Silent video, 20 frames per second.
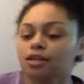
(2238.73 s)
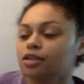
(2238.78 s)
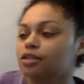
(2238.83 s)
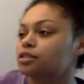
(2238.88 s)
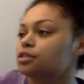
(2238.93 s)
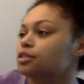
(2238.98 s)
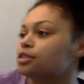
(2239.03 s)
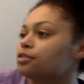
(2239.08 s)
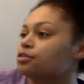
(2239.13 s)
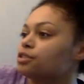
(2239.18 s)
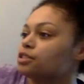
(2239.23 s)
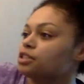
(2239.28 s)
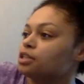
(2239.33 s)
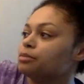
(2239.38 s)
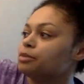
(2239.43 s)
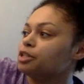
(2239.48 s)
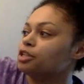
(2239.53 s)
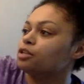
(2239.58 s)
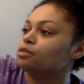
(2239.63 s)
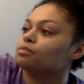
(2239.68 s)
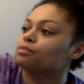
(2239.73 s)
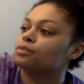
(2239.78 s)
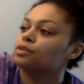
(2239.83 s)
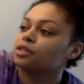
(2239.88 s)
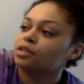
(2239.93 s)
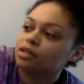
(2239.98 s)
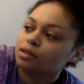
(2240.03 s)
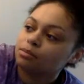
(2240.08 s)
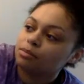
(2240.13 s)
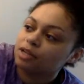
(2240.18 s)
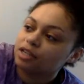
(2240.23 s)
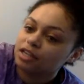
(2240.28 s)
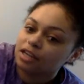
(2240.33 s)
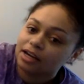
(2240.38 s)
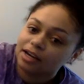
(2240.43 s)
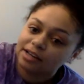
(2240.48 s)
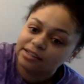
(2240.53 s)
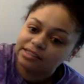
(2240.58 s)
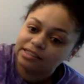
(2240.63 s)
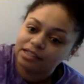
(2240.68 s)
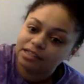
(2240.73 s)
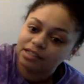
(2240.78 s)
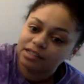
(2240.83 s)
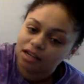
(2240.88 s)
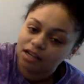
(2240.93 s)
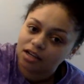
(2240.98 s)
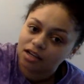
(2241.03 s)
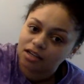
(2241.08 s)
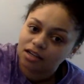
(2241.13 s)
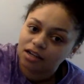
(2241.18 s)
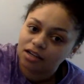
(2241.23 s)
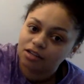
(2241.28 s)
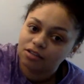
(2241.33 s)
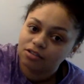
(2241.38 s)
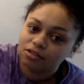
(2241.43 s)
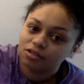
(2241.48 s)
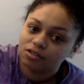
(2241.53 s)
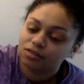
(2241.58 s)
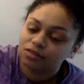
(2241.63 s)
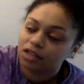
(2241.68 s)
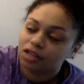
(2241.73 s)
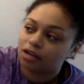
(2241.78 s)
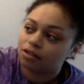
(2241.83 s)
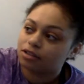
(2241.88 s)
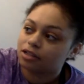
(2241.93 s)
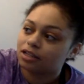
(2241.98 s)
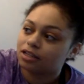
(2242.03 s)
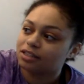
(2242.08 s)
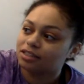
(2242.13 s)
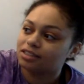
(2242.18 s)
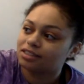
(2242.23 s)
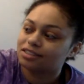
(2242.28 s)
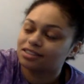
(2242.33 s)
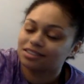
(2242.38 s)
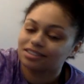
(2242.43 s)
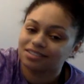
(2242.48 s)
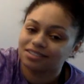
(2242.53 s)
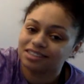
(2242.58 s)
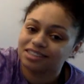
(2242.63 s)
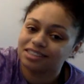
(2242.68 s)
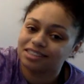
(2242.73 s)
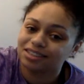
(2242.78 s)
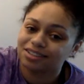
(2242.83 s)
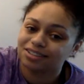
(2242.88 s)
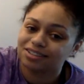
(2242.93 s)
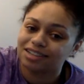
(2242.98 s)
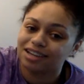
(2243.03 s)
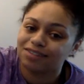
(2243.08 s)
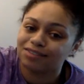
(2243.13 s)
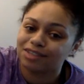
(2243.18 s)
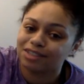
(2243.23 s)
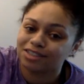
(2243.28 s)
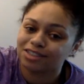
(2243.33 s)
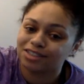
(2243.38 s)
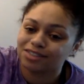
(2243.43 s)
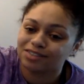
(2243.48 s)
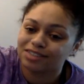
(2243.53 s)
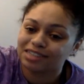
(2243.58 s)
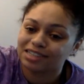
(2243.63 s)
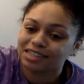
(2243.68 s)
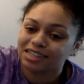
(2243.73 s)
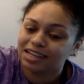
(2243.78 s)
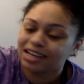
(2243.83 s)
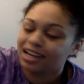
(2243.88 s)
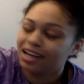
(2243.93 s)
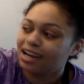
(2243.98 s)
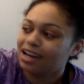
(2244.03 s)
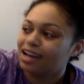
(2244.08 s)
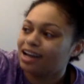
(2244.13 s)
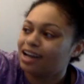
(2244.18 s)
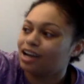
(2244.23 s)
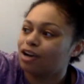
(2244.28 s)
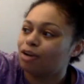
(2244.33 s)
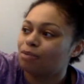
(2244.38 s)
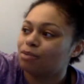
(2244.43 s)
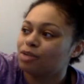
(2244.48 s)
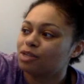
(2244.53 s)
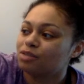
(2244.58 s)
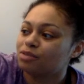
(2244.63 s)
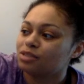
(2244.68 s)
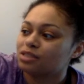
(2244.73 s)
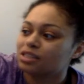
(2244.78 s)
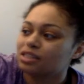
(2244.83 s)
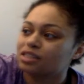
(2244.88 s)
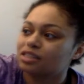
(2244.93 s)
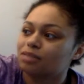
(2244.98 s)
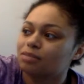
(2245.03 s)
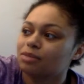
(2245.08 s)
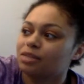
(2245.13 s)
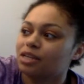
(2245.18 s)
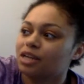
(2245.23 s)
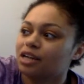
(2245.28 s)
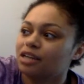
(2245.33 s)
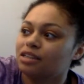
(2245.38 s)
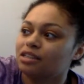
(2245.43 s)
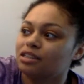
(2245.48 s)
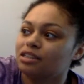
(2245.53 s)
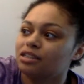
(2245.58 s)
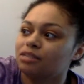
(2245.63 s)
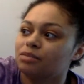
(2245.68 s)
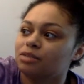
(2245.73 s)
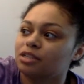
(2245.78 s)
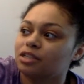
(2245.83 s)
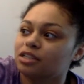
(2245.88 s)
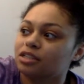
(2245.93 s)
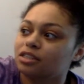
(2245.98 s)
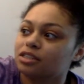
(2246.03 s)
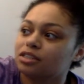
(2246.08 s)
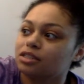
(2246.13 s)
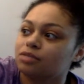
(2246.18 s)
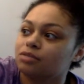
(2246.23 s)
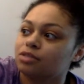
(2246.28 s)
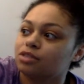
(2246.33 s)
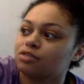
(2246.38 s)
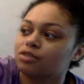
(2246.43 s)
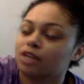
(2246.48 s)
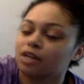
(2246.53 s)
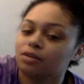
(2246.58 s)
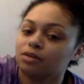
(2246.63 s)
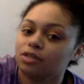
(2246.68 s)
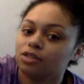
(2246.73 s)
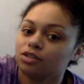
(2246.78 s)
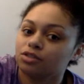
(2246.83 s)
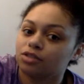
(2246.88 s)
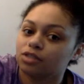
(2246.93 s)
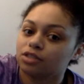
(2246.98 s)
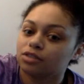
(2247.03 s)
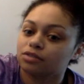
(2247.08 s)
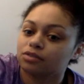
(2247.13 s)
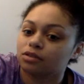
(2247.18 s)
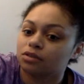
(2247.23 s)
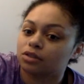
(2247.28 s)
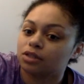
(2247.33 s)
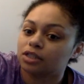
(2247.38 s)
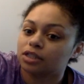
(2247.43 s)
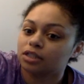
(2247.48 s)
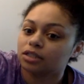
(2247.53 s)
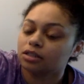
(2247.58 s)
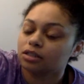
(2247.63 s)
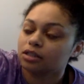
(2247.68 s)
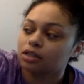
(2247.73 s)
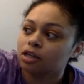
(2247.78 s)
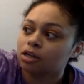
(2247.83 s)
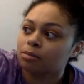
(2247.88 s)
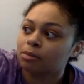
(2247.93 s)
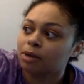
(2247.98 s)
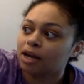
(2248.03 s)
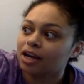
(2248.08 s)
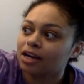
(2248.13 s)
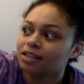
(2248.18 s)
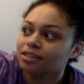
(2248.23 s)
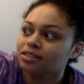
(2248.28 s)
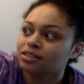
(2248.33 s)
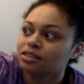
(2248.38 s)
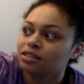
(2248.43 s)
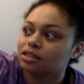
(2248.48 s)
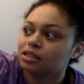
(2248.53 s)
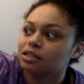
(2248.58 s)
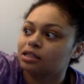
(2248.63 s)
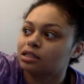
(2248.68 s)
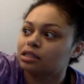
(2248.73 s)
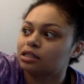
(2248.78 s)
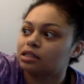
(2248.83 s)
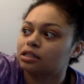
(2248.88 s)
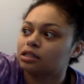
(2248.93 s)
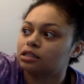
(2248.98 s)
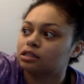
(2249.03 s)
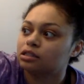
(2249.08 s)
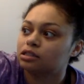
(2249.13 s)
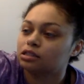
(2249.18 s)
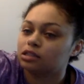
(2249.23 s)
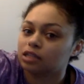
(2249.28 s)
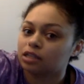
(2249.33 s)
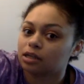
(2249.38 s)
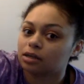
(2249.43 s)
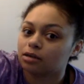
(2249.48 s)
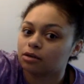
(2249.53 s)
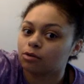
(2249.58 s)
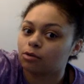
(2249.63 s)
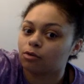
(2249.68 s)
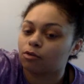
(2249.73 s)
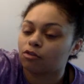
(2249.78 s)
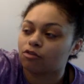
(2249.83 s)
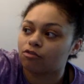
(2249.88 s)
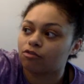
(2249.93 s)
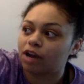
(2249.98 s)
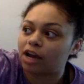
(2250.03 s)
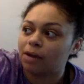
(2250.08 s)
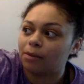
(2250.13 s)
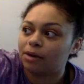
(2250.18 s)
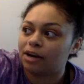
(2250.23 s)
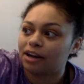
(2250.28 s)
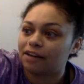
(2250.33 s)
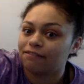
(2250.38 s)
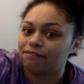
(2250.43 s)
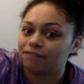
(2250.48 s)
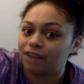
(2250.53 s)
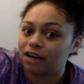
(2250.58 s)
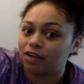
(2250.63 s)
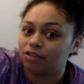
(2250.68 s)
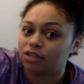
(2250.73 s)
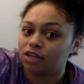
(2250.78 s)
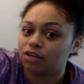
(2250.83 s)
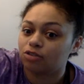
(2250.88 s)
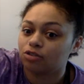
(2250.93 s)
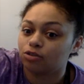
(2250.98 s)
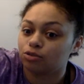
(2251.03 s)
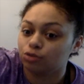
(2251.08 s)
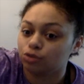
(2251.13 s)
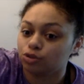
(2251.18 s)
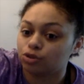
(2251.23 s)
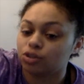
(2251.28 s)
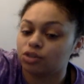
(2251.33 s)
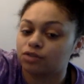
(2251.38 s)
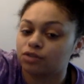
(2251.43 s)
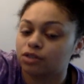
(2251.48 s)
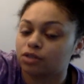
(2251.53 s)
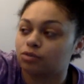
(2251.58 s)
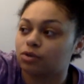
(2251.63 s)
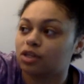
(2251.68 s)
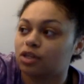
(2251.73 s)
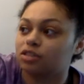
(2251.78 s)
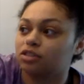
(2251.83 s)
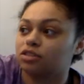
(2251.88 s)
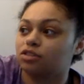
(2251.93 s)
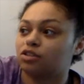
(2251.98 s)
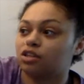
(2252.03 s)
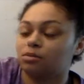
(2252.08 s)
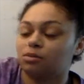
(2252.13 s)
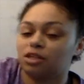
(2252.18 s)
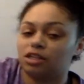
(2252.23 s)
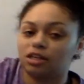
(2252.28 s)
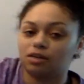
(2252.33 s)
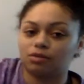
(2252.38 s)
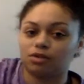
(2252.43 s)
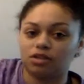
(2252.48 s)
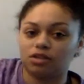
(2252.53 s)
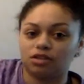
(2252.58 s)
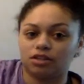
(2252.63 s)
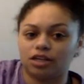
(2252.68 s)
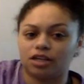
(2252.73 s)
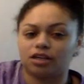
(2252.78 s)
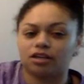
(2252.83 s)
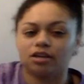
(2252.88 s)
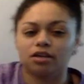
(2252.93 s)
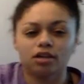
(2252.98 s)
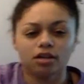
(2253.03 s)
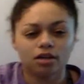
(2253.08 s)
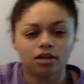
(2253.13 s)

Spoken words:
So just let me know. But yeah, cutting out those flowers, so time consuming. But it was like something I needed because it was right when George Floyd had passed and like right when I found out who George Floyd was. You know what I mean? Like when you're like,